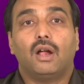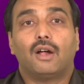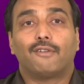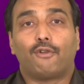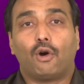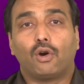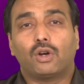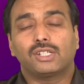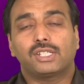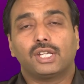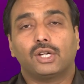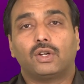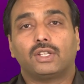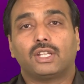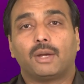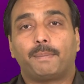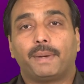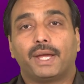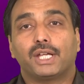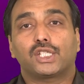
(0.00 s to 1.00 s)
Focusing on
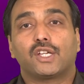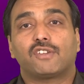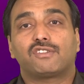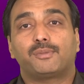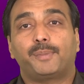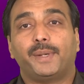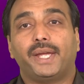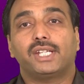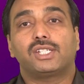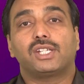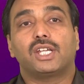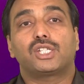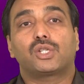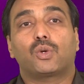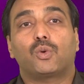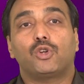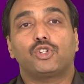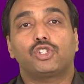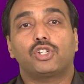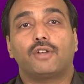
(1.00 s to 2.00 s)
the pace of speech is
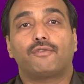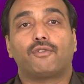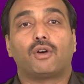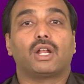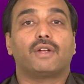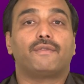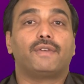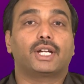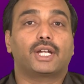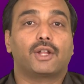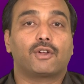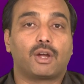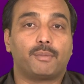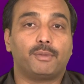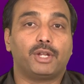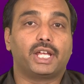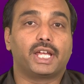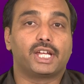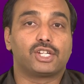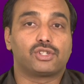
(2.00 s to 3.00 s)
crucial for effective
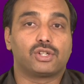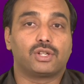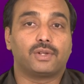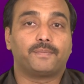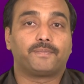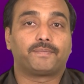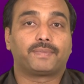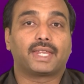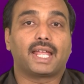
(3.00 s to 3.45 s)
communication